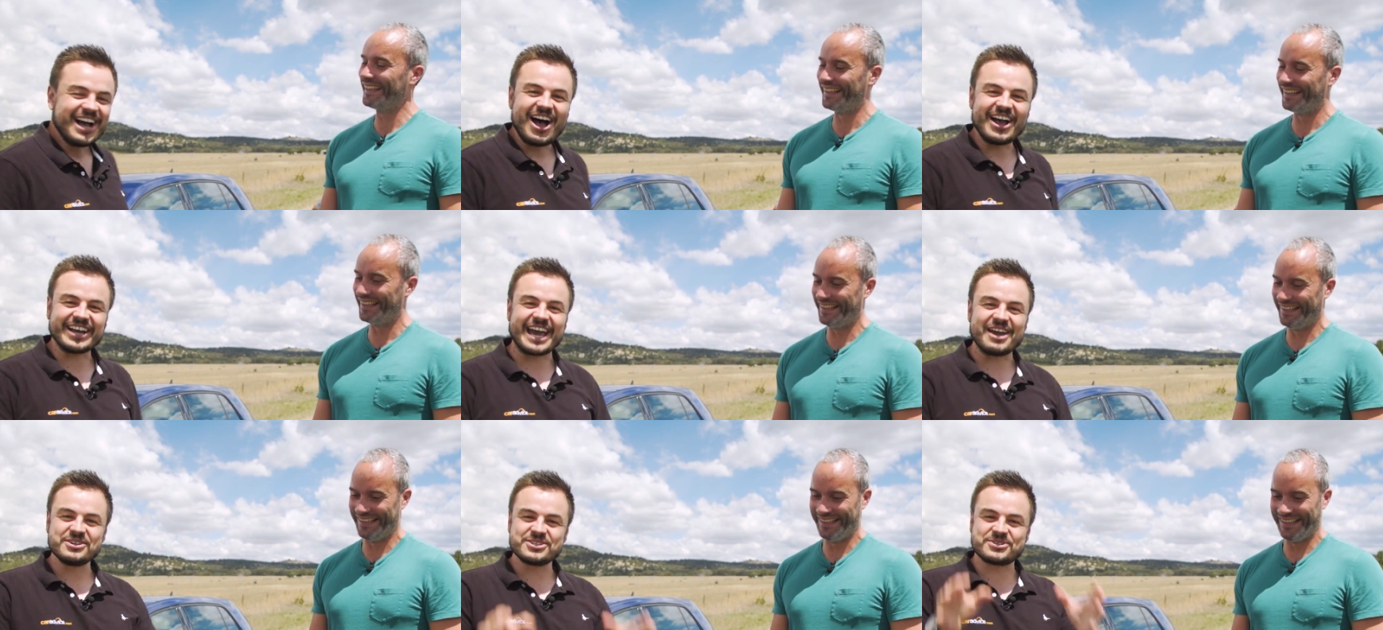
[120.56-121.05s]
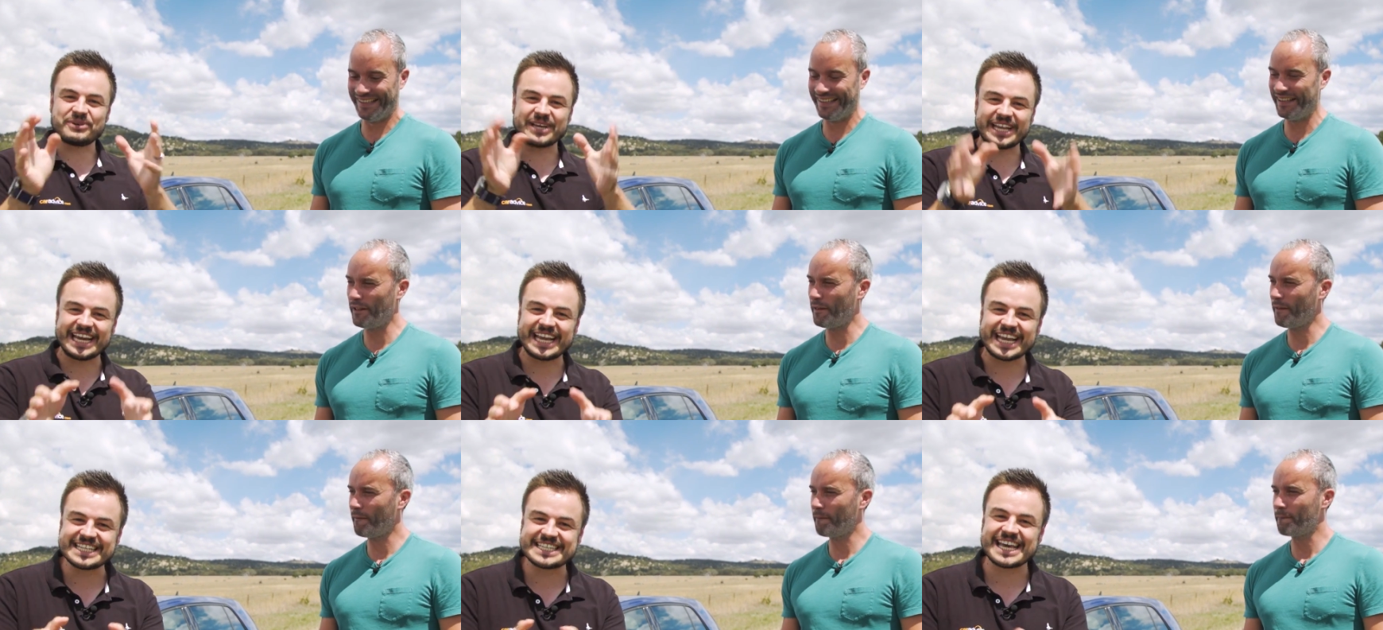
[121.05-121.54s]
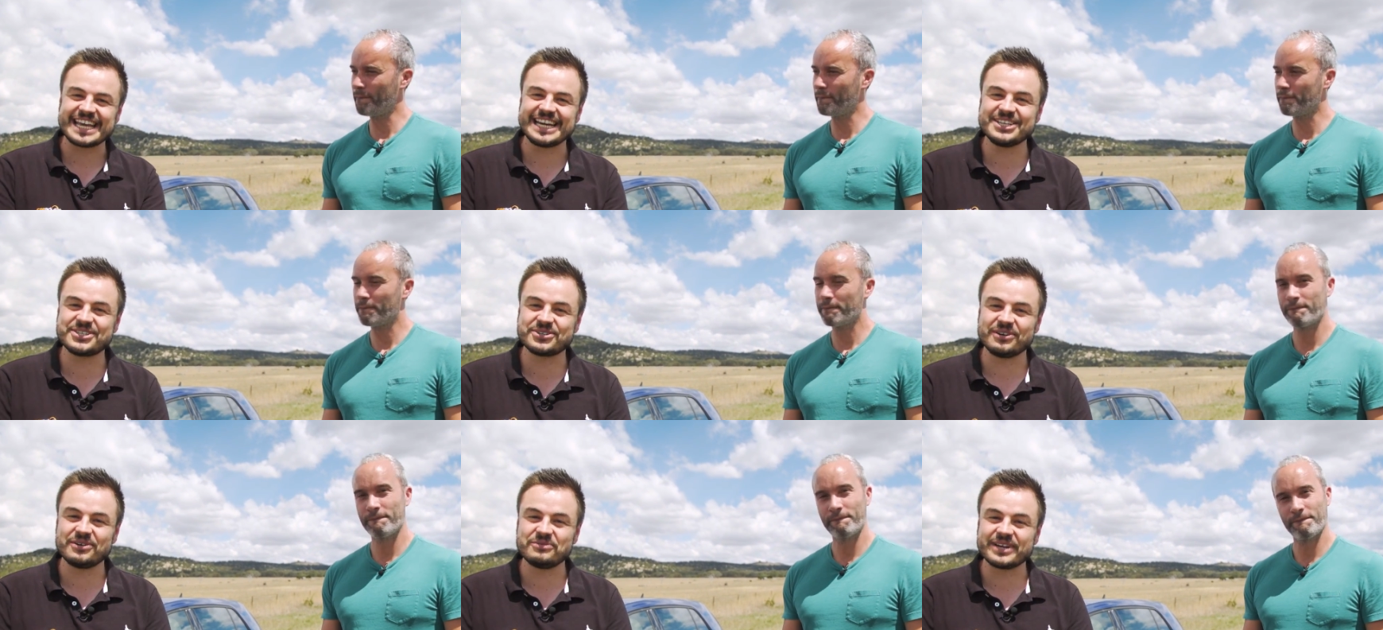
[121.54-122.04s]
Speaker 1: Okay, so we're going to get down
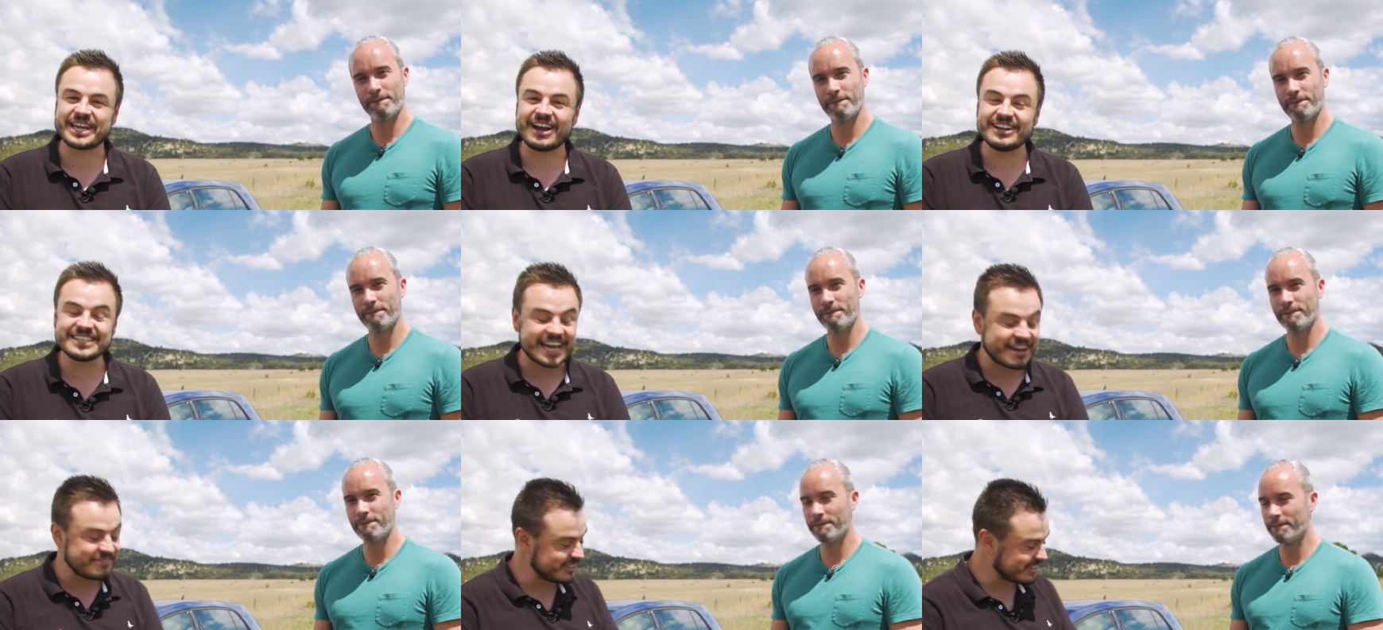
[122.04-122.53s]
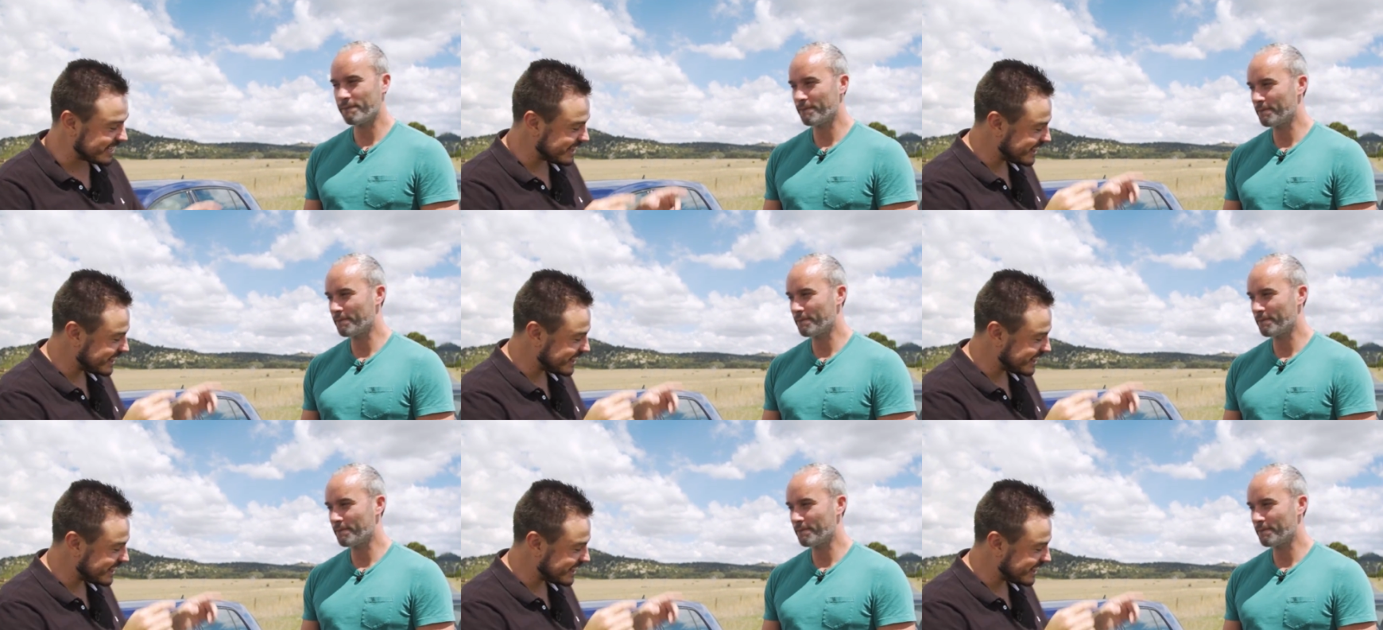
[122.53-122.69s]
into it. We're going to have a look